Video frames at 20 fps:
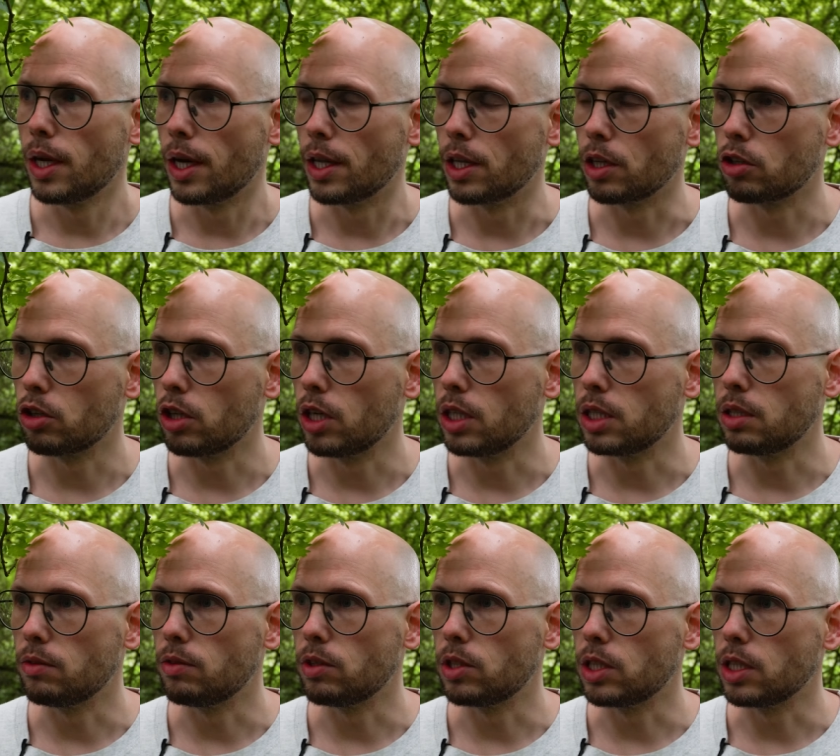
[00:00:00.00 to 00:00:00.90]
and the
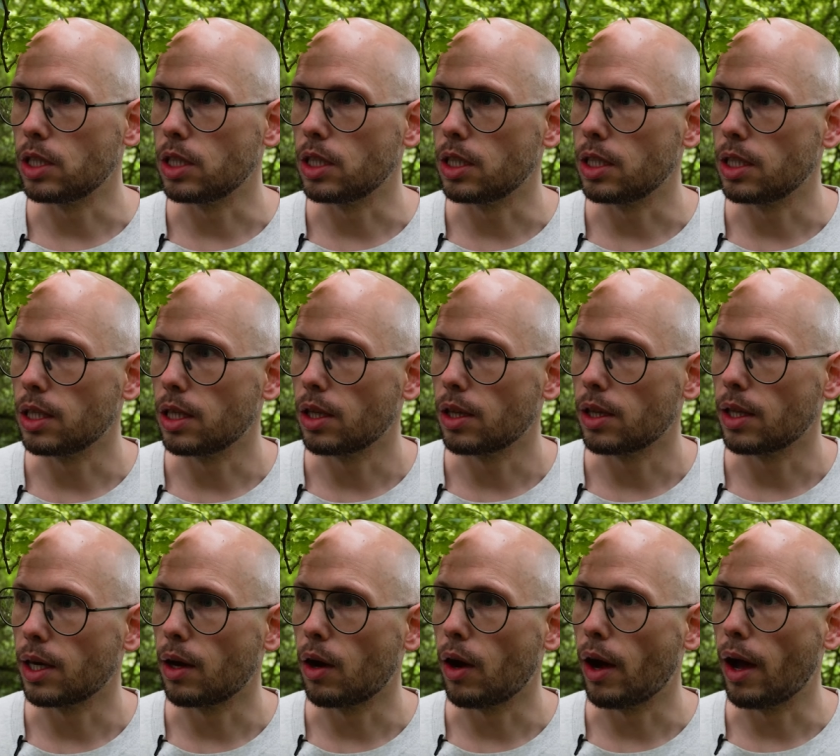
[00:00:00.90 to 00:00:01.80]
creativity
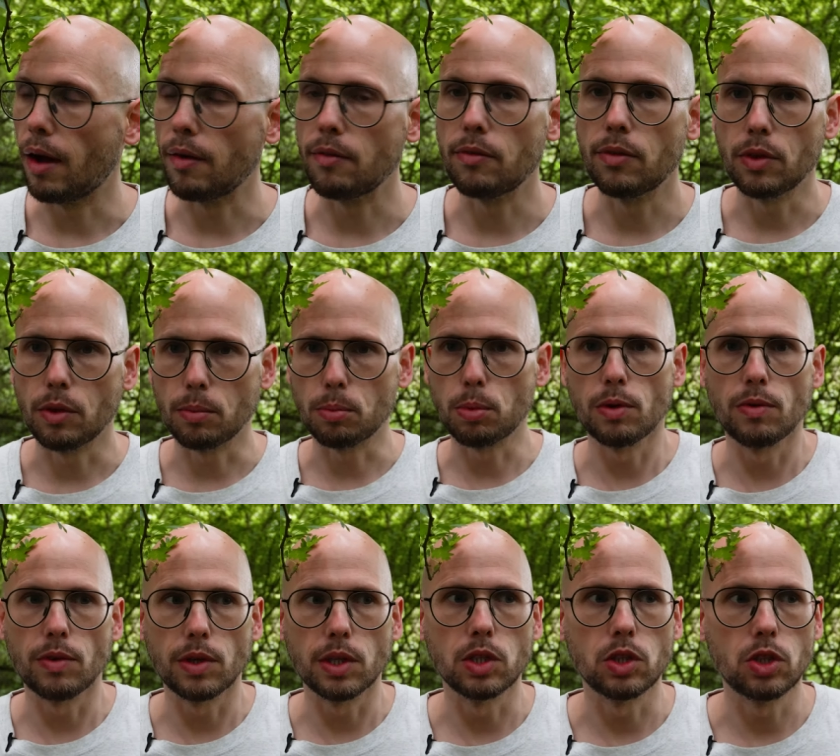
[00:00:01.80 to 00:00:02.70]
that I have the
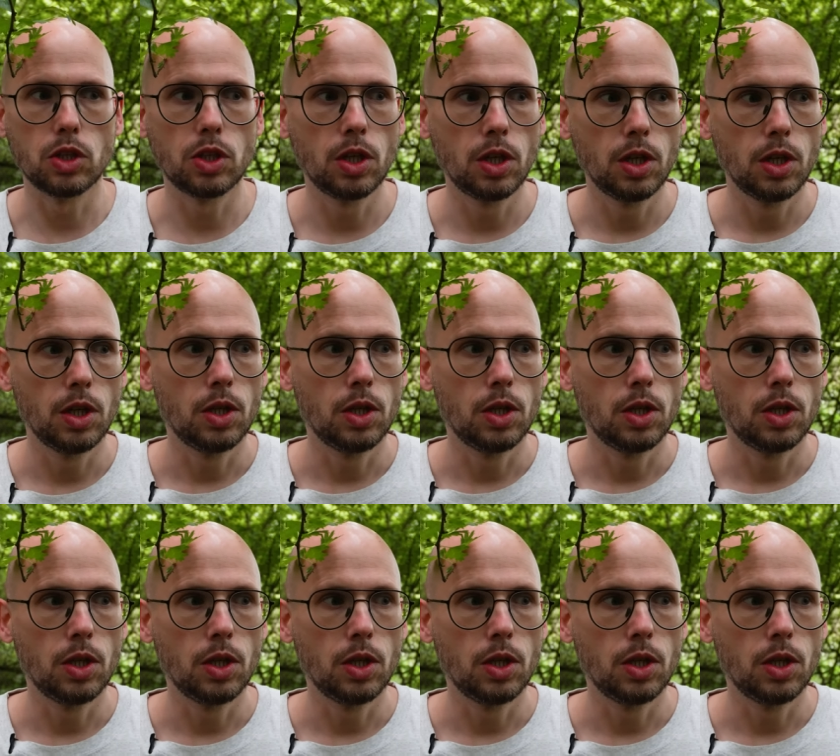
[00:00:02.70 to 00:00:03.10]
privilege